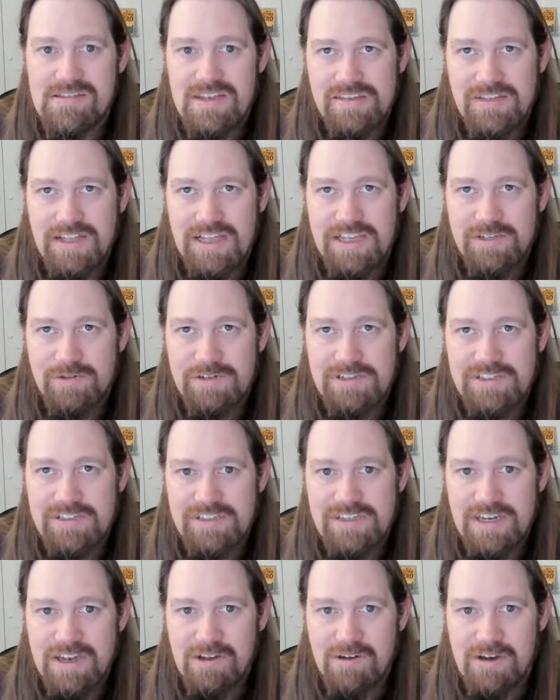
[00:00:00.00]
there's less
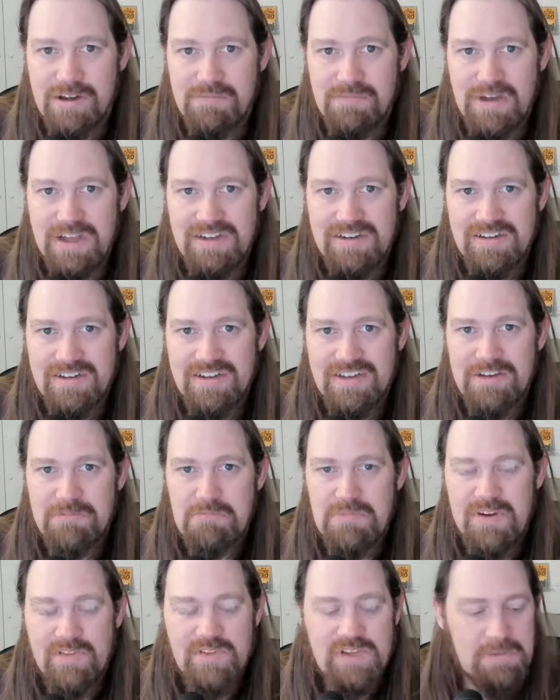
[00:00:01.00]
reasons to do it. But
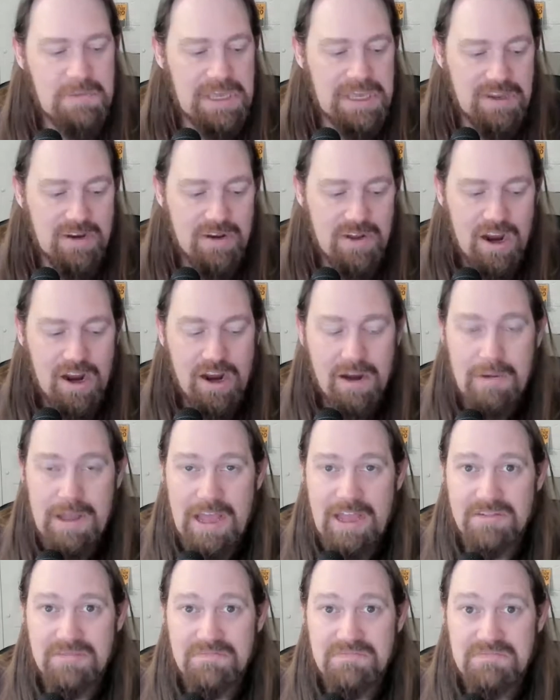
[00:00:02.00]
if it's something you do care
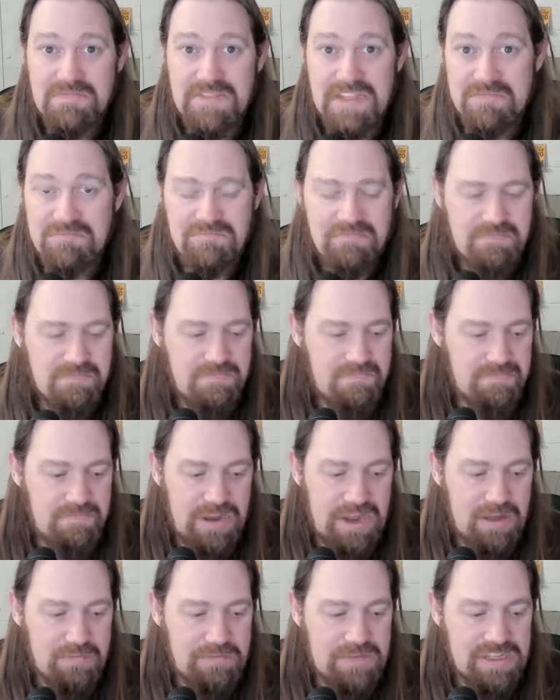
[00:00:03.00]
about, then
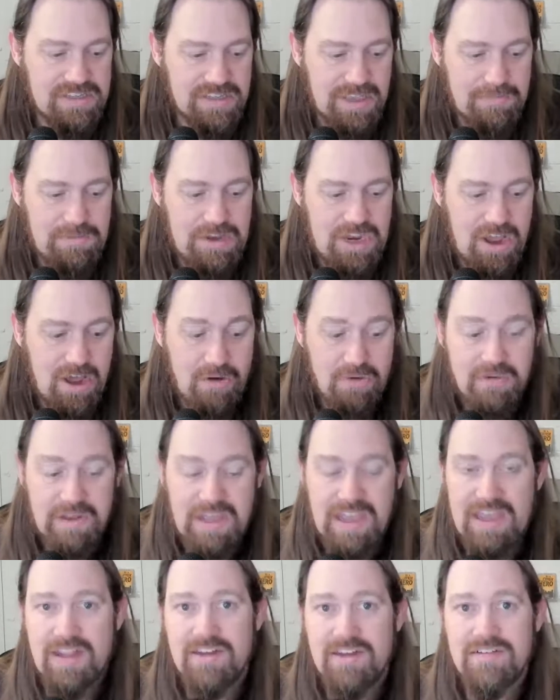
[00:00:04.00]
by all means let me know
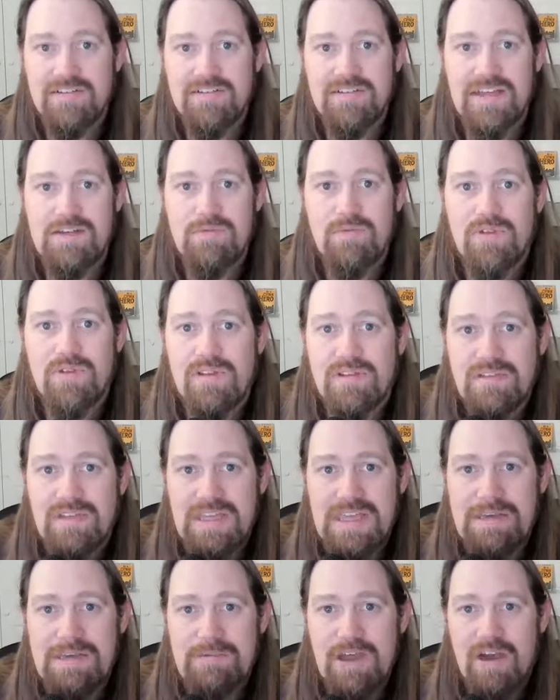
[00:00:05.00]
and we'll
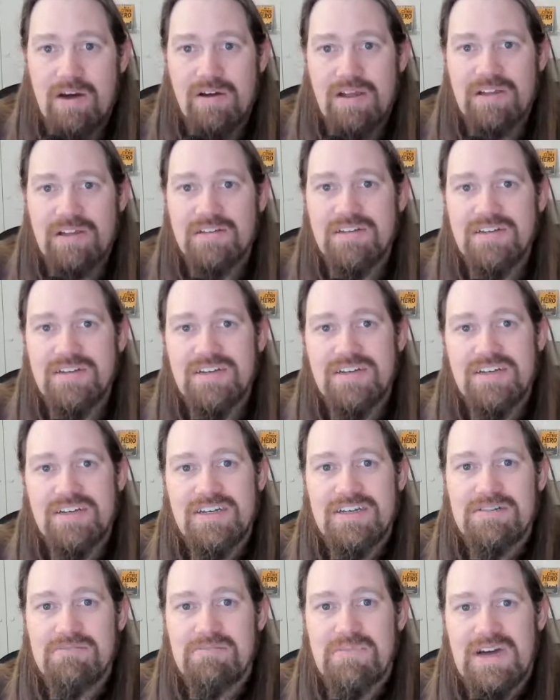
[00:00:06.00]
keep it going.
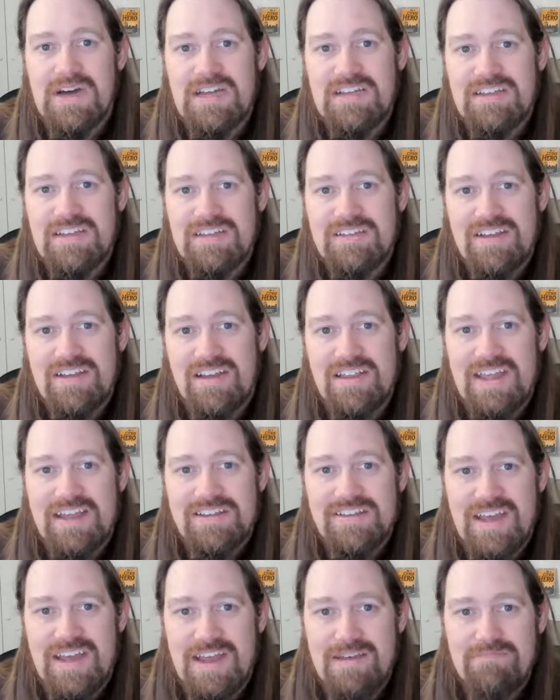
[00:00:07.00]
But until
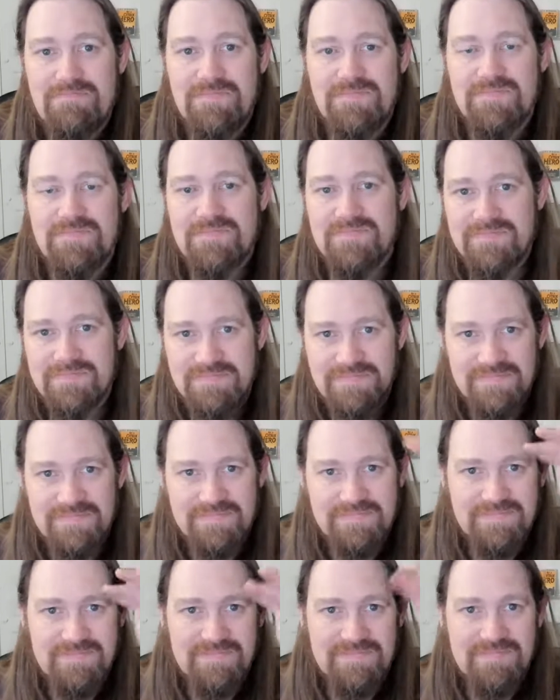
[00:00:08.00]
next time,
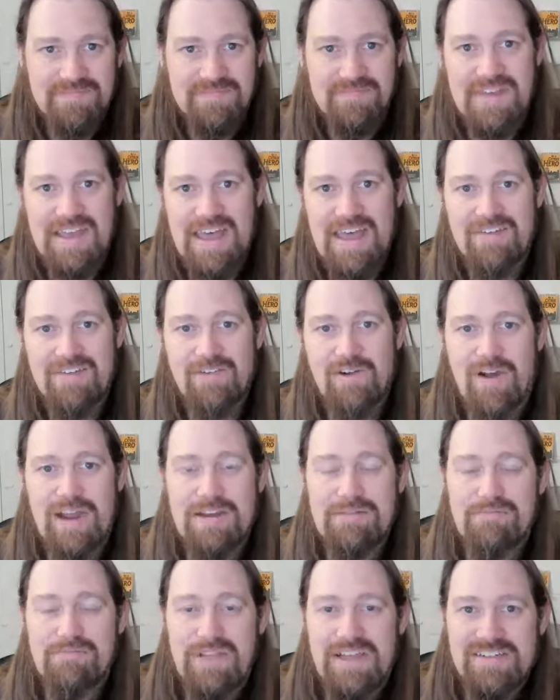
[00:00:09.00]
have a
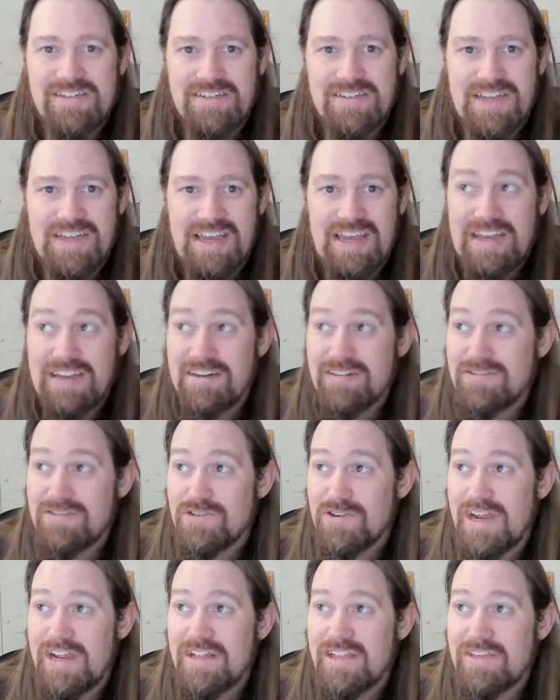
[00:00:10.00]
great and blessed day and
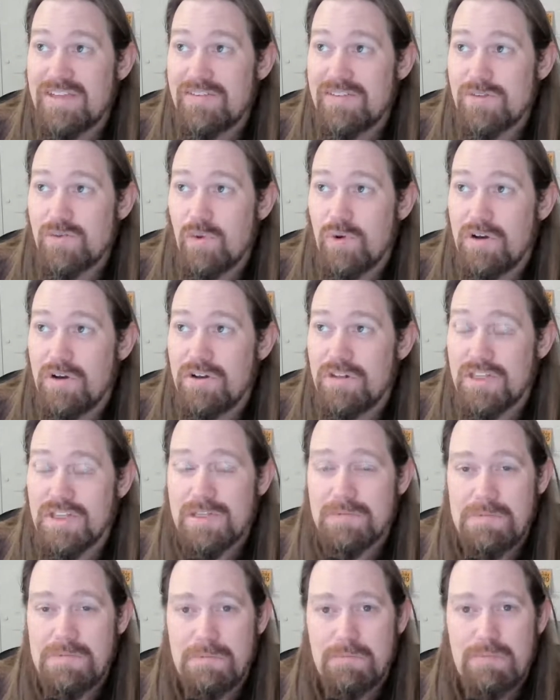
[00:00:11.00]
try and leave this world a little